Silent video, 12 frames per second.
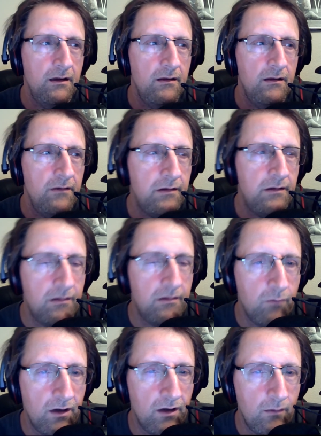This is
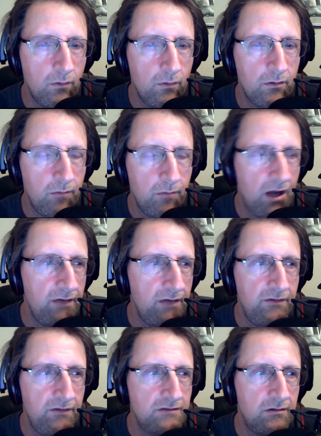what I want her body
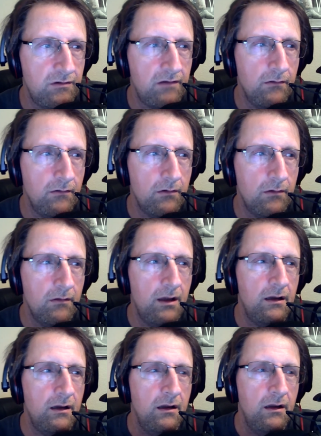features to look like.
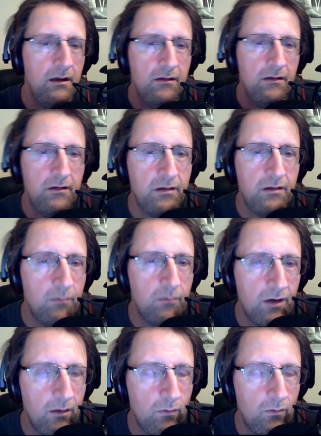This is what
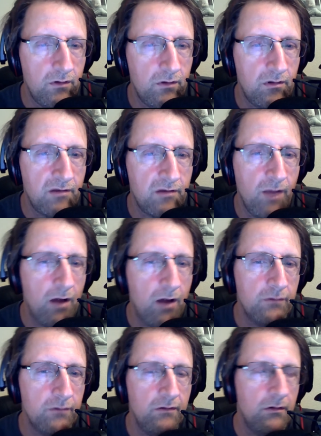I want her smile
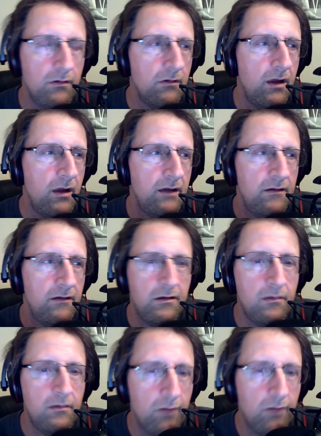to look like. This
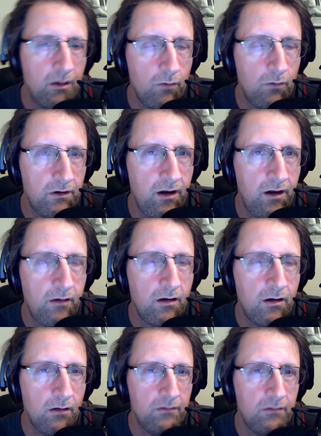is what I want her hair
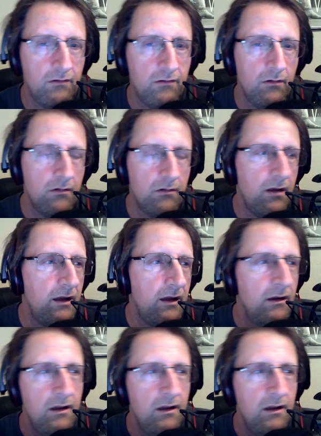color to look like.